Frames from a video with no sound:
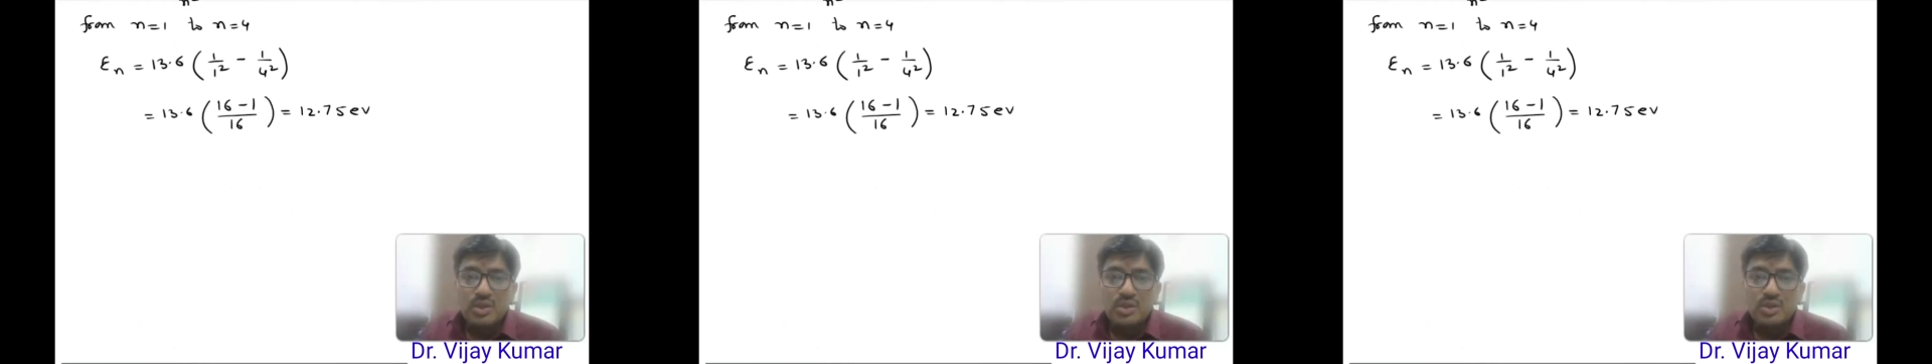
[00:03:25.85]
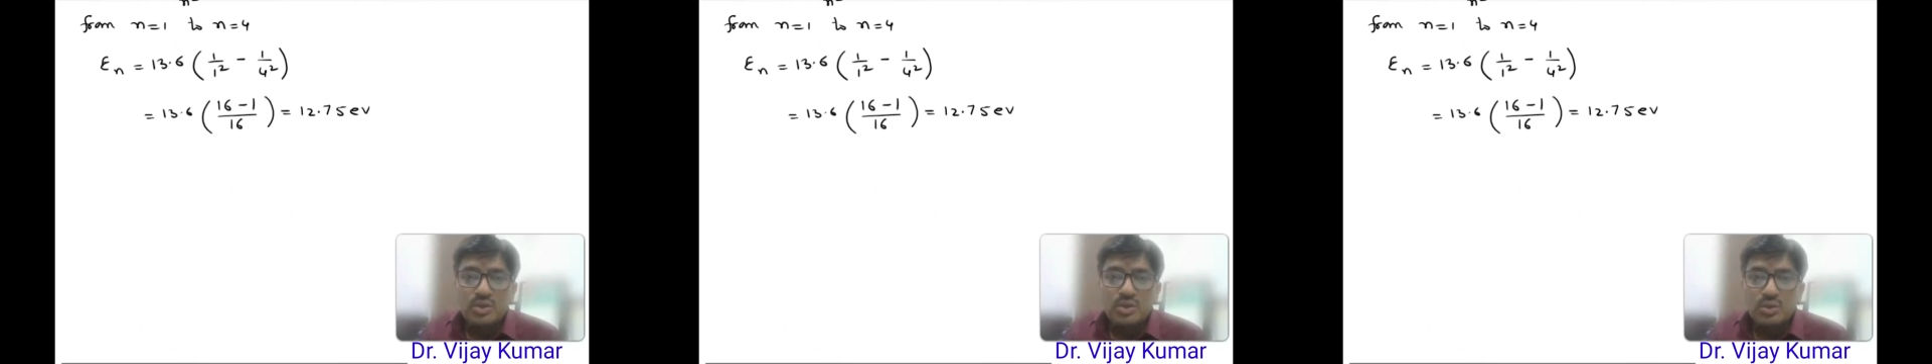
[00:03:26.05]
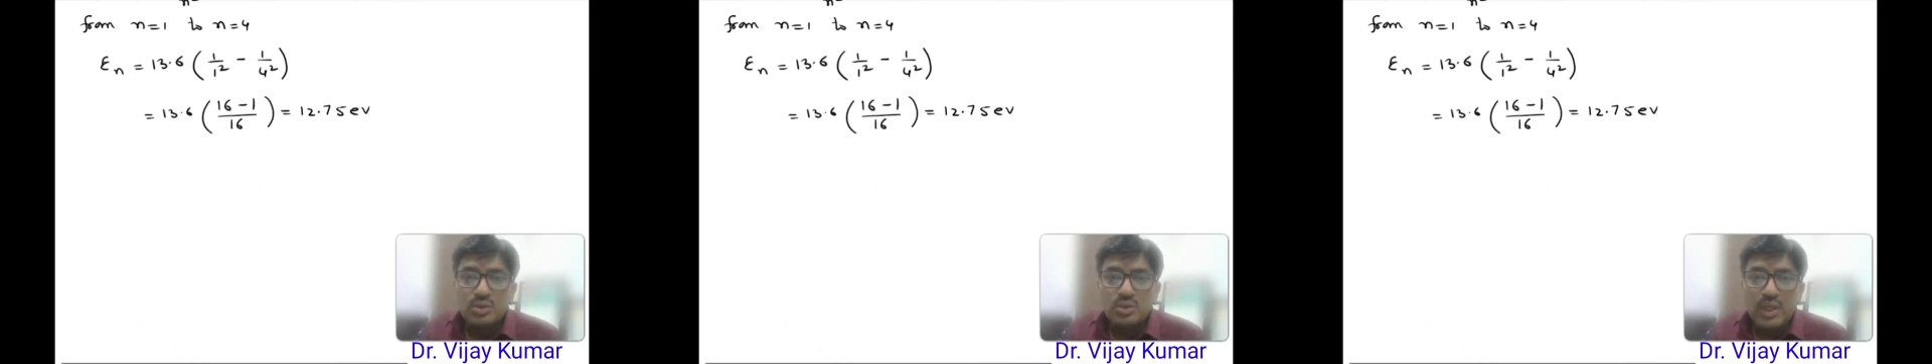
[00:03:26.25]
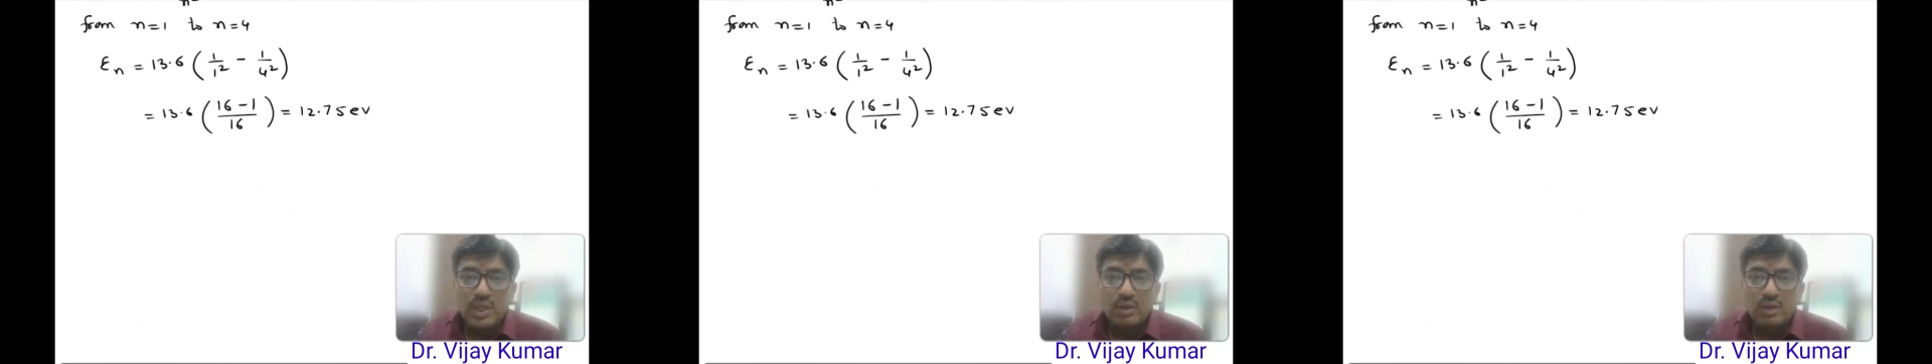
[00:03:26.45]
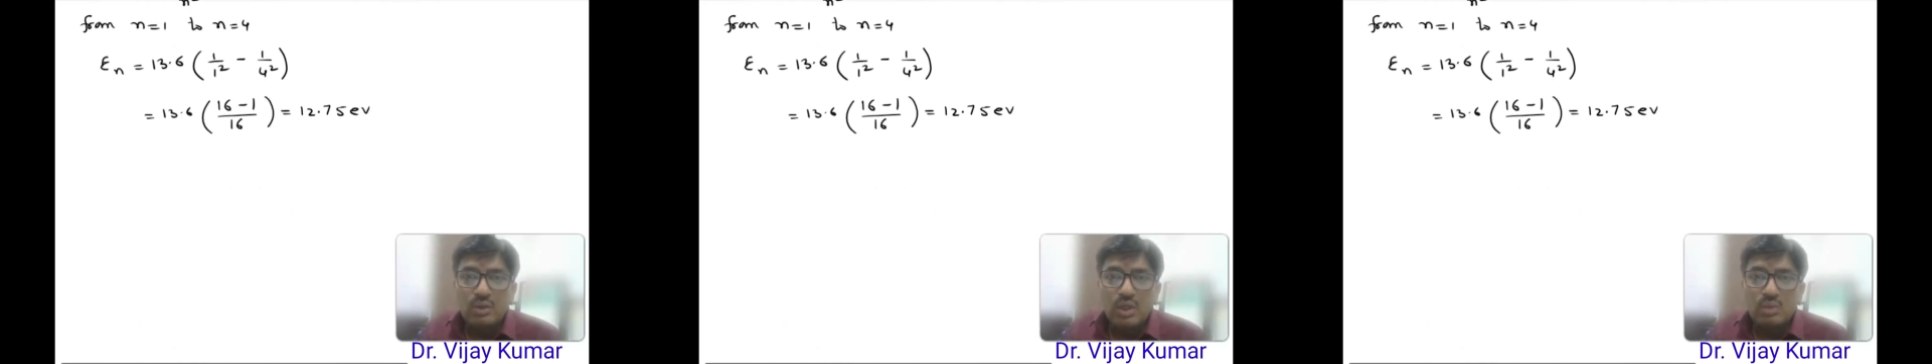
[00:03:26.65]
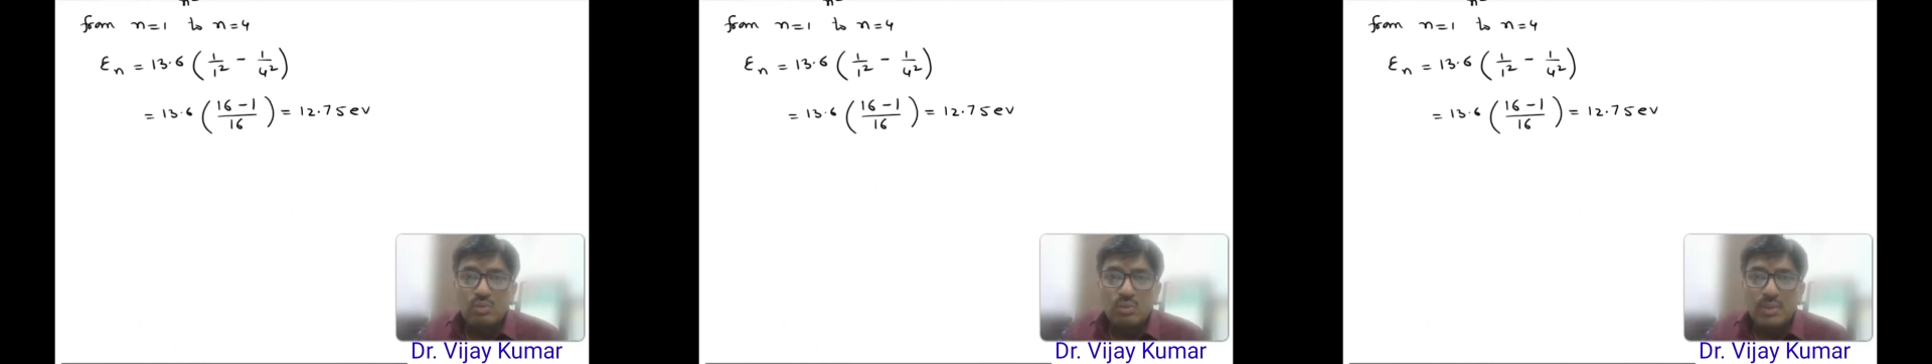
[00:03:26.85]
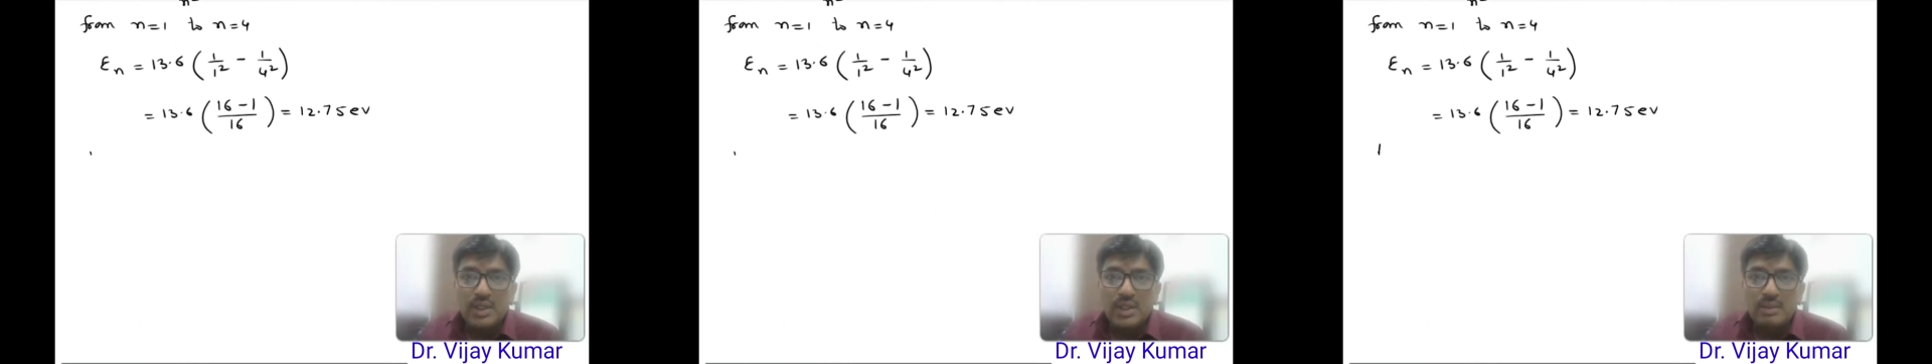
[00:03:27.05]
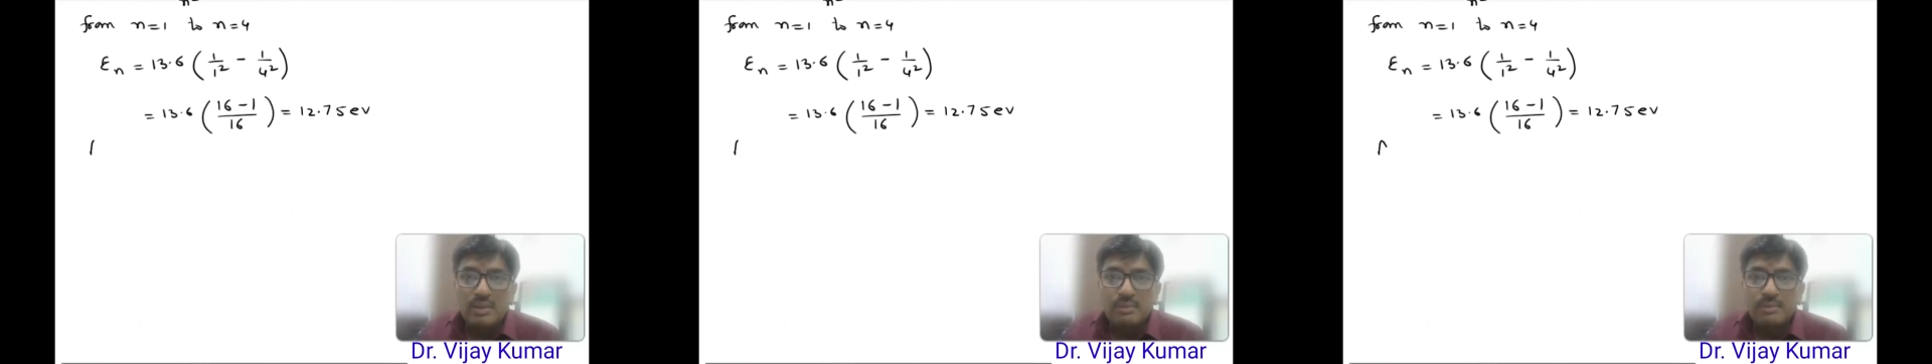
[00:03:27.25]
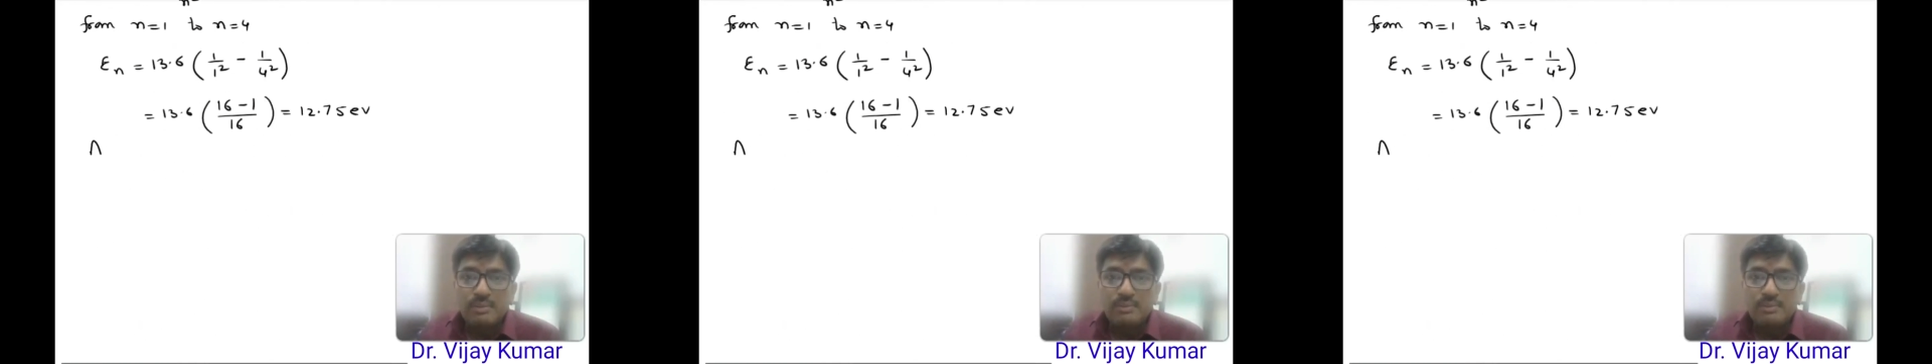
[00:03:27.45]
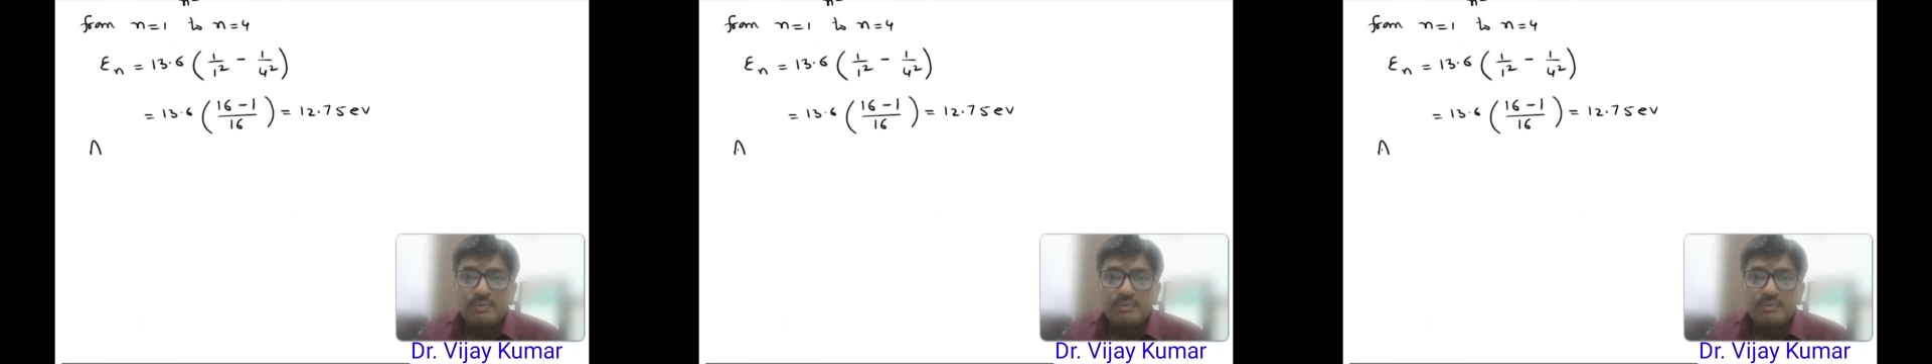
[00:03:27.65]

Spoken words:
So angular momentum,